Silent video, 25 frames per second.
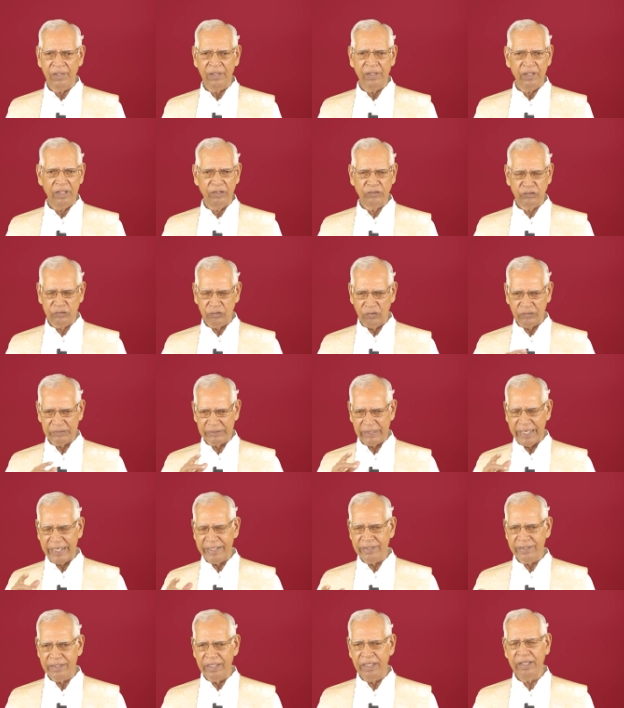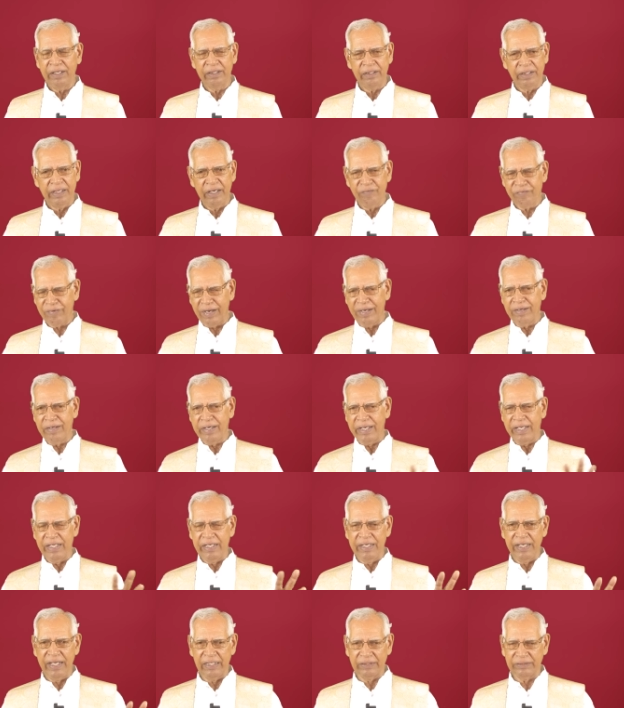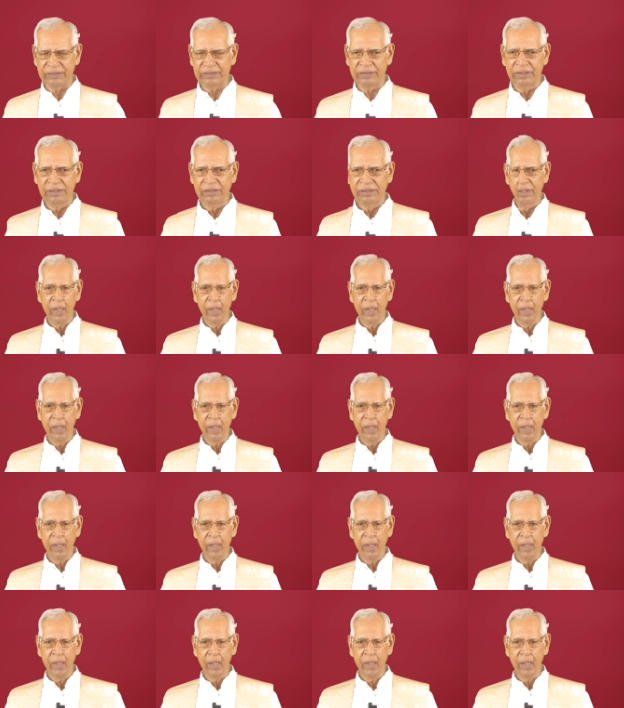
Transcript: in society, different areas,